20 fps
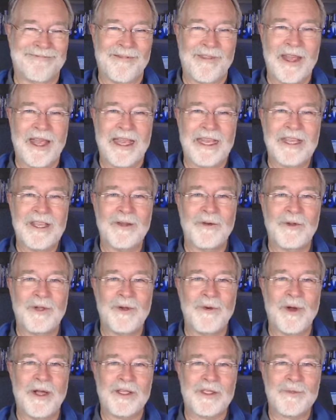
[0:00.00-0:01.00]
Thank
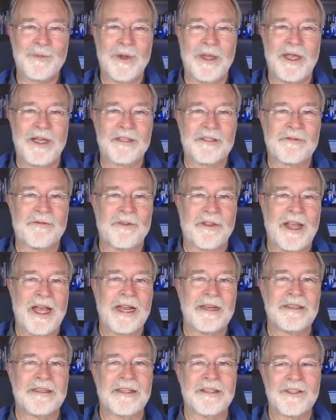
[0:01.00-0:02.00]
you, USPS, for
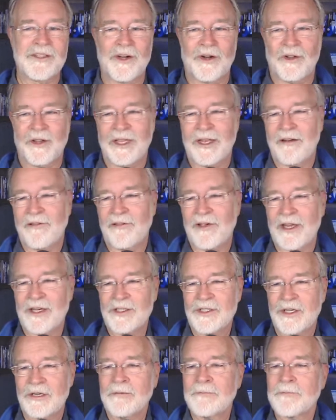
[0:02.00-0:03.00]
that digital
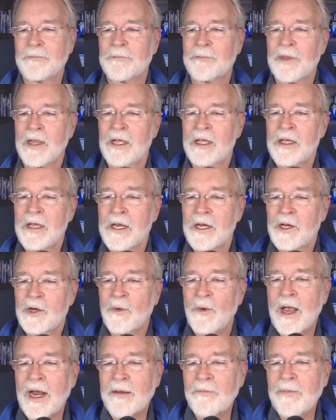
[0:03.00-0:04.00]
innovation.
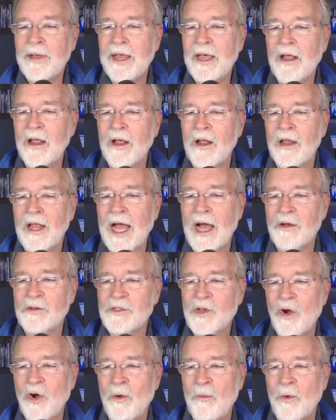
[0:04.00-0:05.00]
Direct mail allows
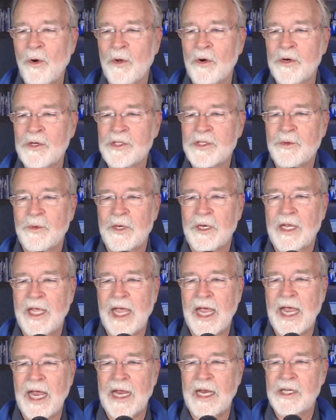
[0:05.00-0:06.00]
homeowners to
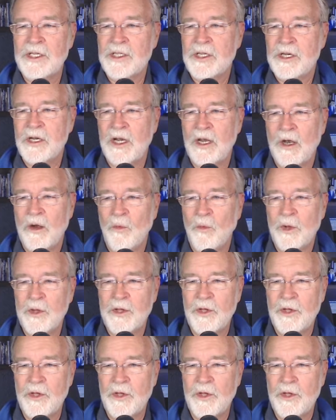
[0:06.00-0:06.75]
engage with